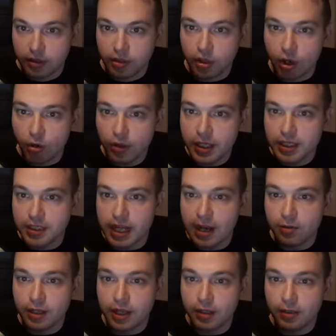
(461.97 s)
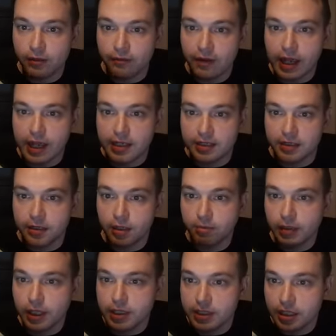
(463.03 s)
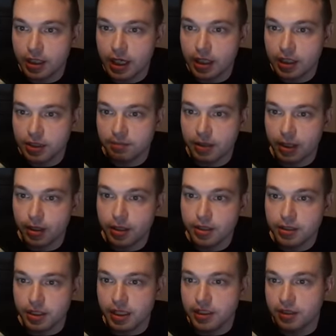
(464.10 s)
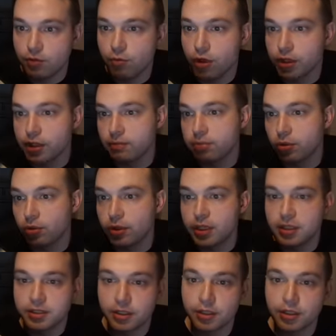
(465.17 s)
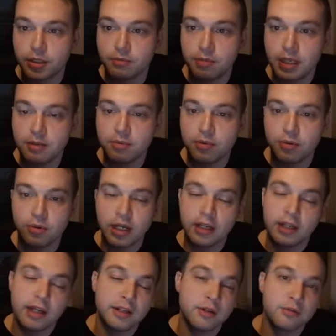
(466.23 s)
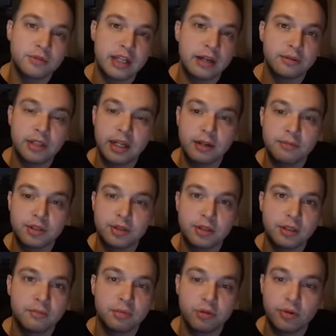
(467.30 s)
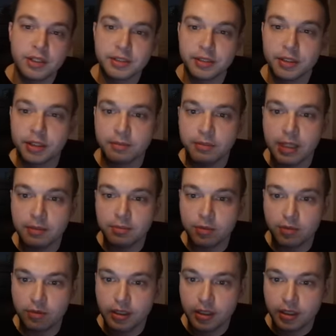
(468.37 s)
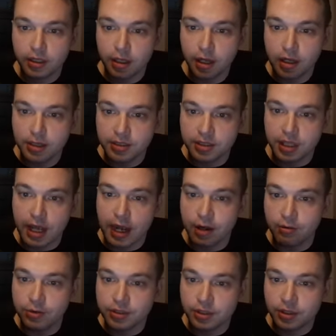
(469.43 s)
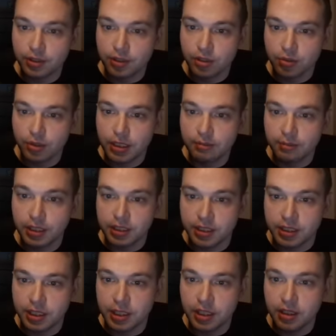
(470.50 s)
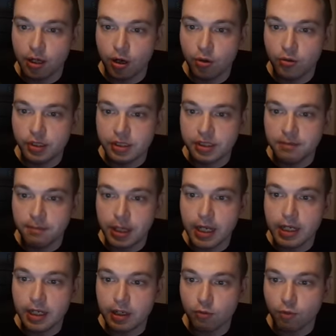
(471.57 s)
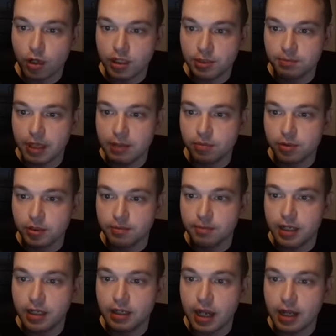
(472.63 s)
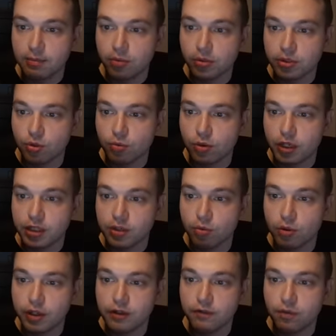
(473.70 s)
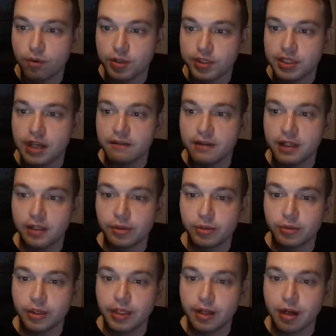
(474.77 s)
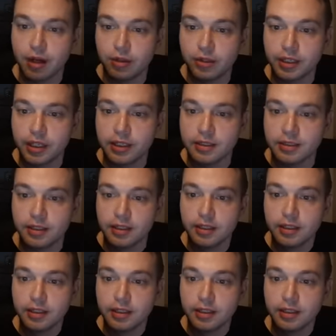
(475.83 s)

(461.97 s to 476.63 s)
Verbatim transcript: Going downhill fast. Good place to get experience, easy work, employees are good people. I, I don't doubt that. I'm sure the employees are good people. Cons, the hours are extreme. The CEO is demeaning and wants people to be able to work 24-7, including holidays.